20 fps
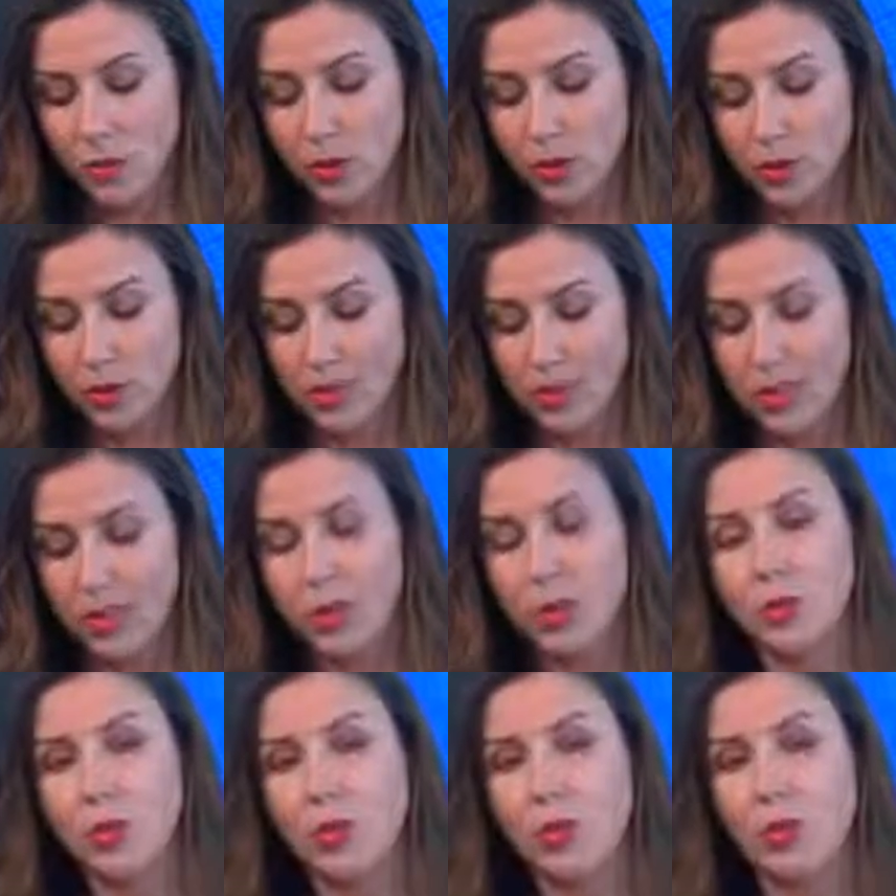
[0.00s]
which is
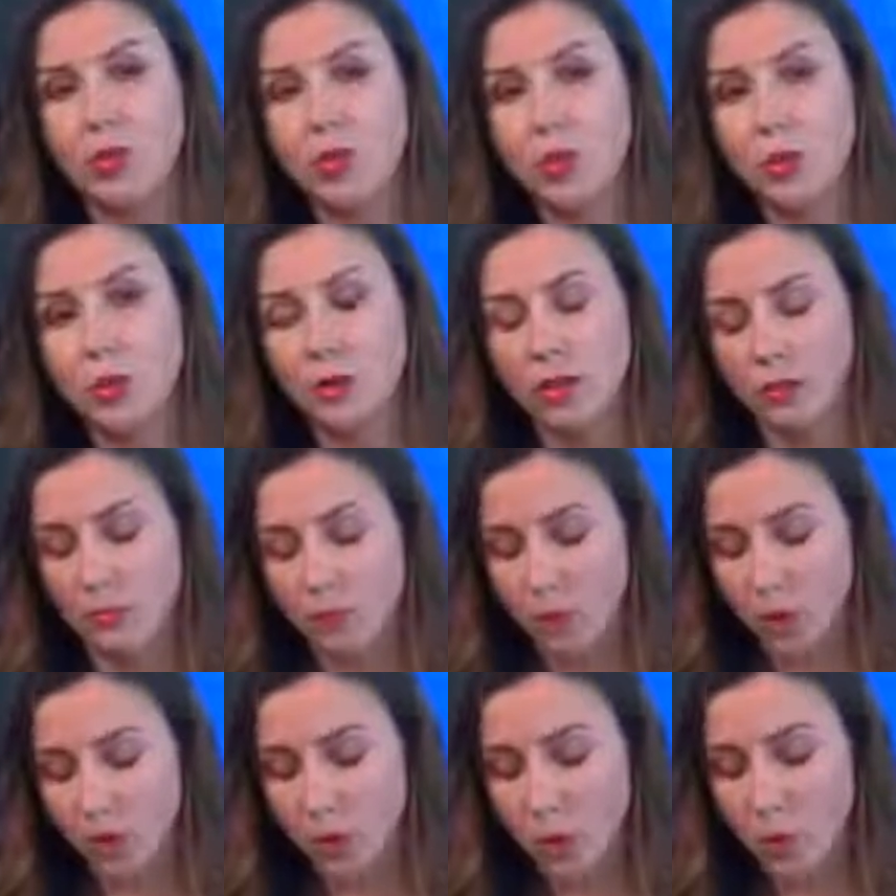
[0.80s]
said to include the
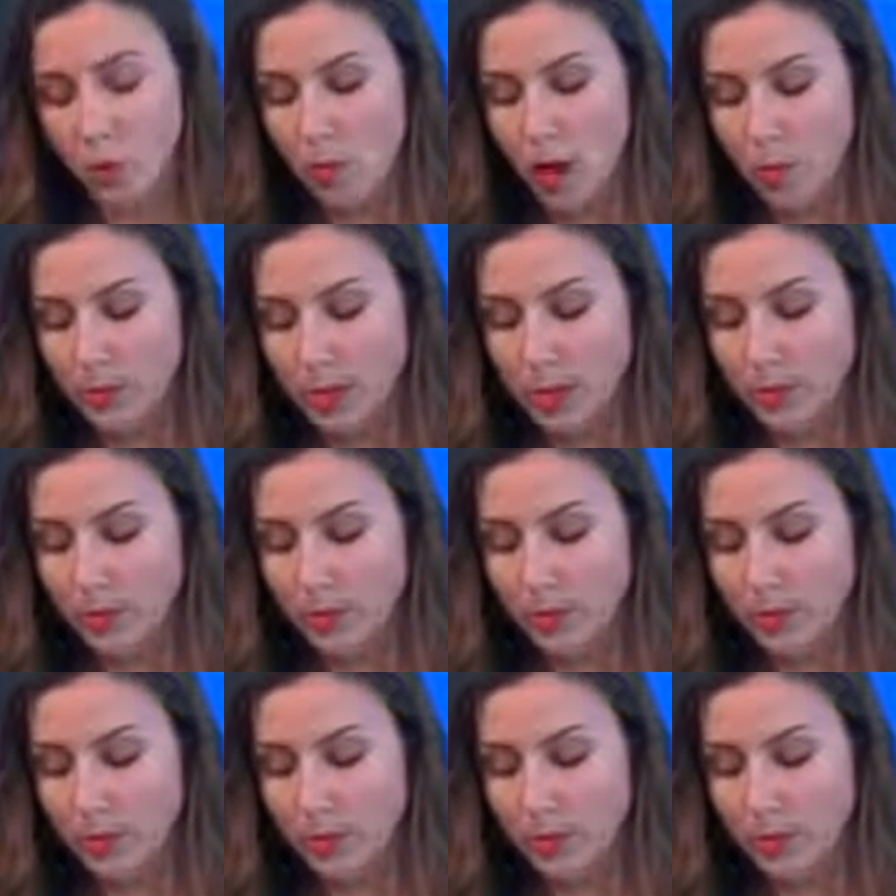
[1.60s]
former Obama